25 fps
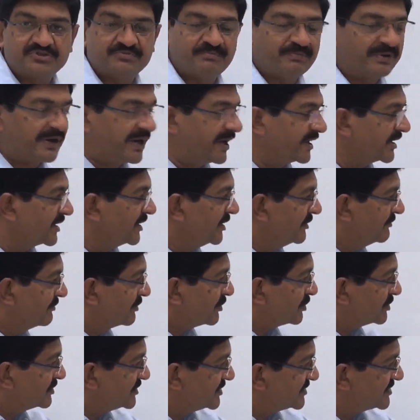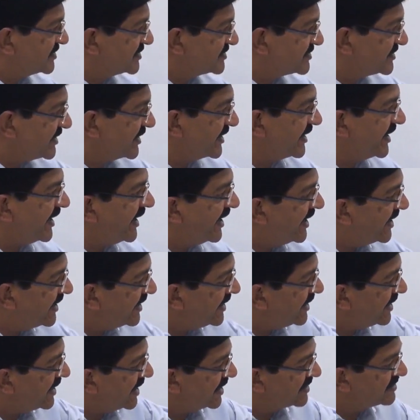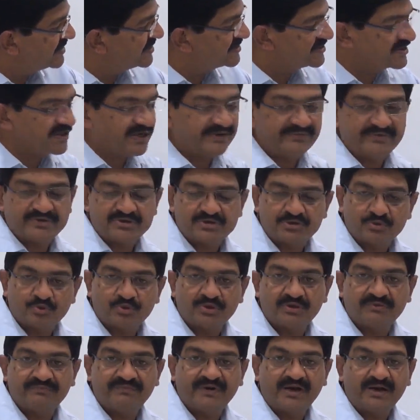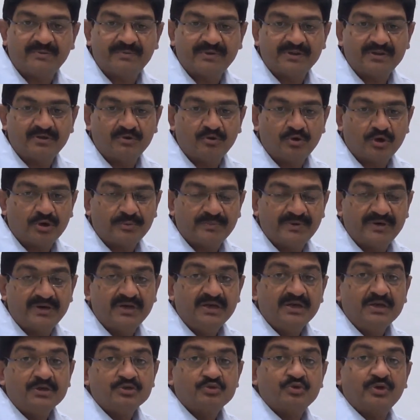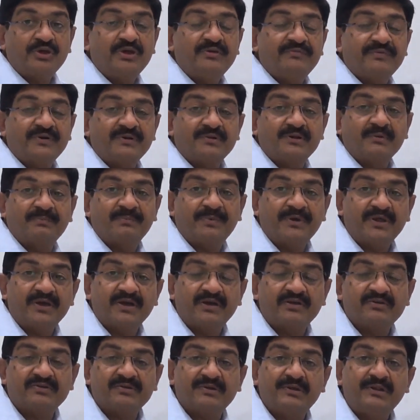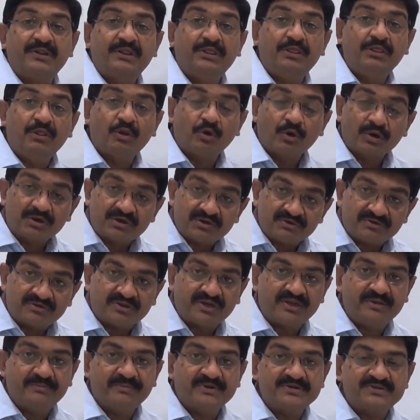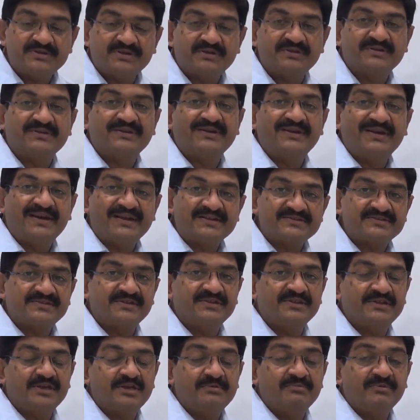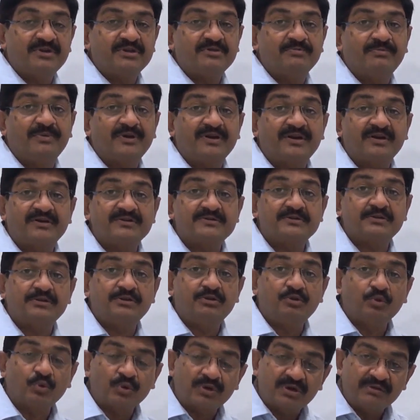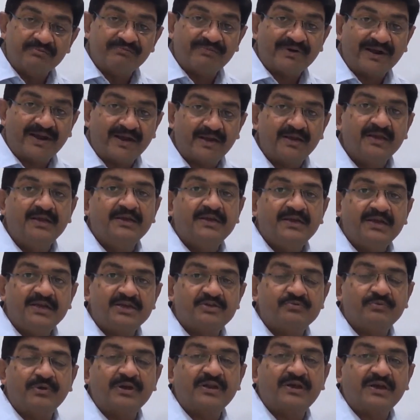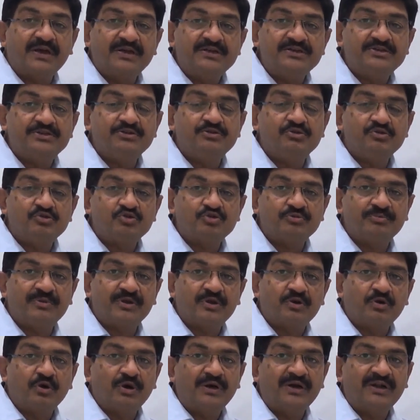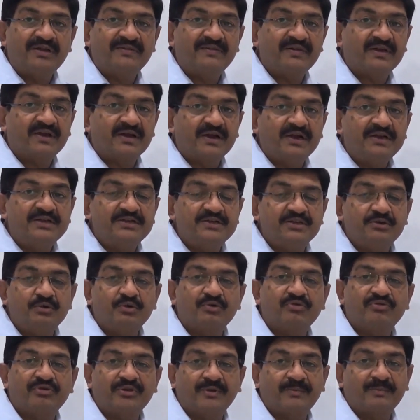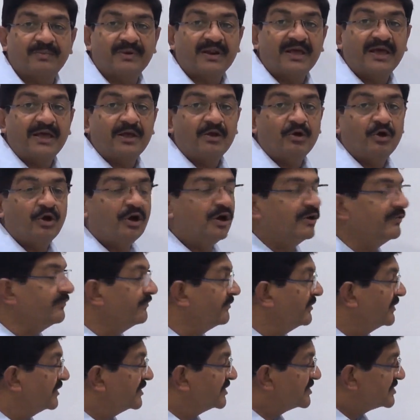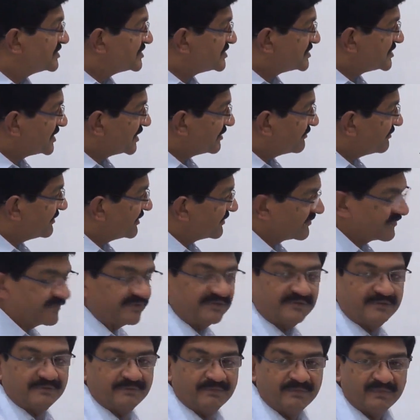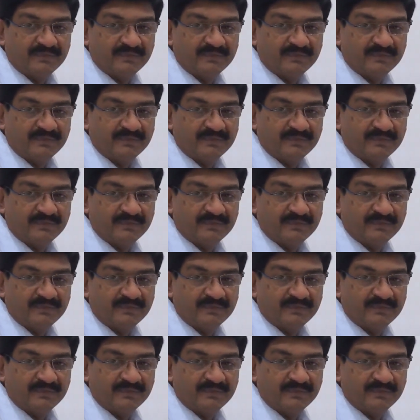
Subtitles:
part, because this is saying any other service notified by the government. So even if the period is not 3 months, it is less than 3 months, but it is notified, it will continue to be called as a continuous supply of service.